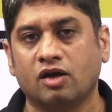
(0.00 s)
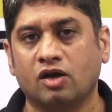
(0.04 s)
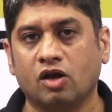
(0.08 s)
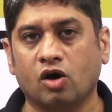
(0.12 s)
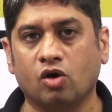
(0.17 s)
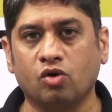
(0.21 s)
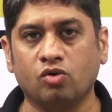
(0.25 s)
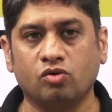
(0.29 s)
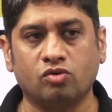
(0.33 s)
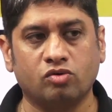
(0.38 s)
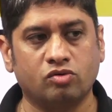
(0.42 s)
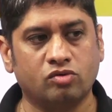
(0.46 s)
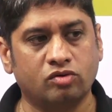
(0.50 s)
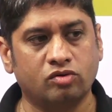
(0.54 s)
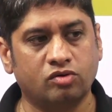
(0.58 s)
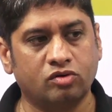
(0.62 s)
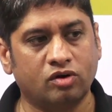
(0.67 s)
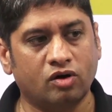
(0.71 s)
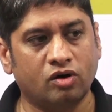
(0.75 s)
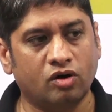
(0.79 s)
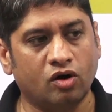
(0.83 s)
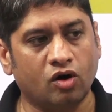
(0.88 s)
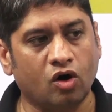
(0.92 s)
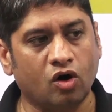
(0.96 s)
Now
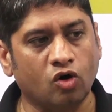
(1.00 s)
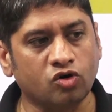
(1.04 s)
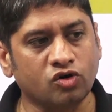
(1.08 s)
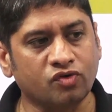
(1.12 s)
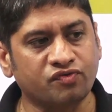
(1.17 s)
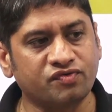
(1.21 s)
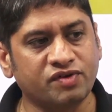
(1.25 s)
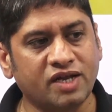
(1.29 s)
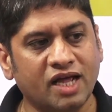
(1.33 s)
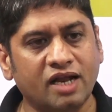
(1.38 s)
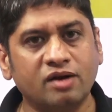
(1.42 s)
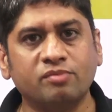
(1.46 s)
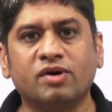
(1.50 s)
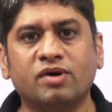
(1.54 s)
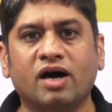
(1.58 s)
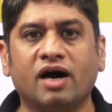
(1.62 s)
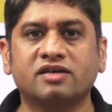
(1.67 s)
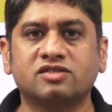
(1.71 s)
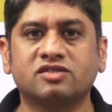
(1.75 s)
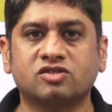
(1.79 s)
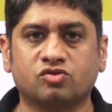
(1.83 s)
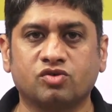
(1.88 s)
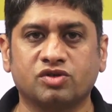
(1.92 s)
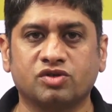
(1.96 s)
out of 10
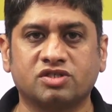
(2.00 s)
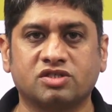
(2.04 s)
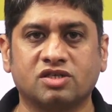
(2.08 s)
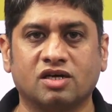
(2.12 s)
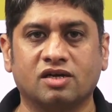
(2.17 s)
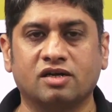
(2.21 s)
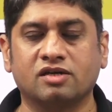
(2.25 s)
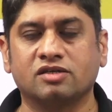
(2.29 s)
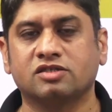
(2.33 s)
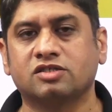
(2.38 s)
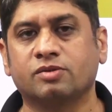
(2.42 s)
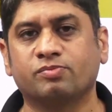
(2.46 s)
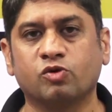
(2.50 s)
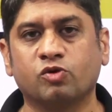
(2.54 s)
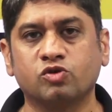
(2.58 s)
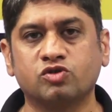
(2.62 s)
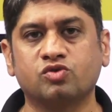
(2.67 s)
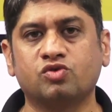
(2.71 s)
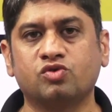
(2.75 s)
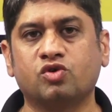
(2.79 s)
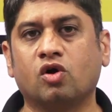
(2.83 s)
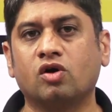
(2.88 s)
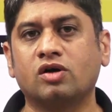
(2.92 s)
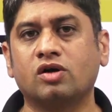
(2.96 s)
marks question, suppose
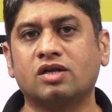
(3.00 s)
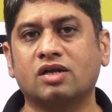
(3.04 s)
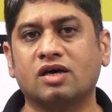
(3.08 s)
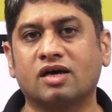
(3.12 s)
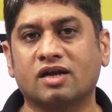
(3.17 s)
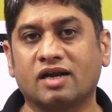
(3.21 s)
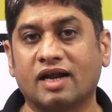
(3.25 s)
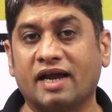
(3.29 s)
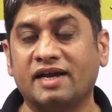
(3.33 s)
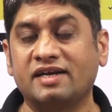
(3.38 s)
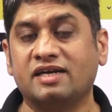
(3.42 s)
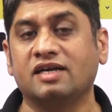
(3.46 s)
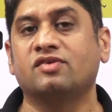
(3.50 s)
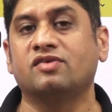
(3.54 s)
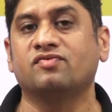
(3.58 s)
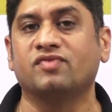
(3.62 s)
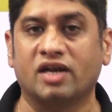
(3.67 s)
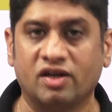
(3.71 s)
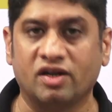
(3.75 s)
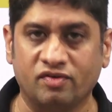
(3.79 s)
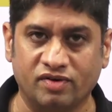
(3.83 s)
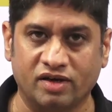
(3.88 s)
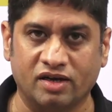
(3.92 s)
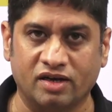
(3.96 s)
you don't write it
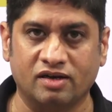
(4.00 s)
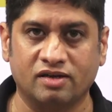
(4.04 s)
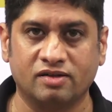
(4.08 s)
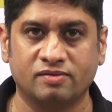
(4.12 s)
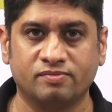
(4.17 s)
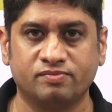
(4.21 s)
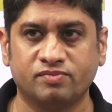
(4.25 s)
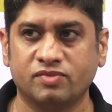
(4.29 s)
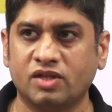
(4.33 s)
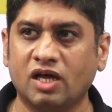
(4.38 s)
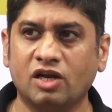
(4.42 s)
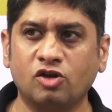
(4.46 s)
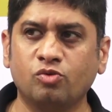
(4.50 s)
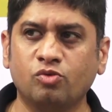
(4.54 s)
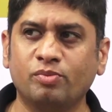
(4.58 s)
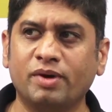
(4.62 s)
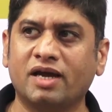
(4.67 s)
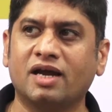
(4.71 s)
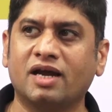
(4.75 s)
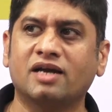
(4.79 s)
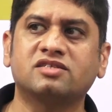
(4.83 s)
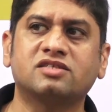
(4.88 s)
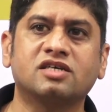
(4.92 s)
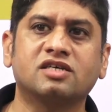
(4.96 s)
very well, then you
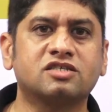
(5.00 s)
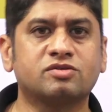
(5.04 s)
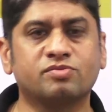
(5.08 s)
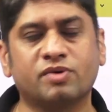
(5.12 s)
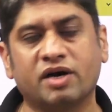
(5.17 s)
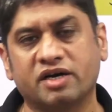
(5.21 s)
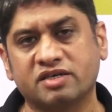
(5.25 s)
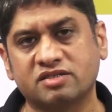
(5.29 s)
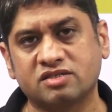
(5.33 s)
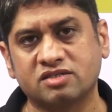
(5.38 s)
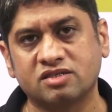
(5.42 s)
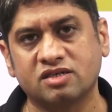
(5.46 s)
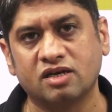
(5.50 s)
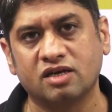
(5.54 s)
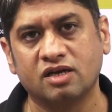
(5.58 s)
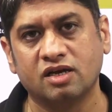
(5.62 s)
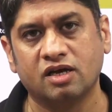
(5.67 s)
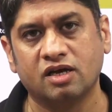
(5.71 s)
may get 6 marks.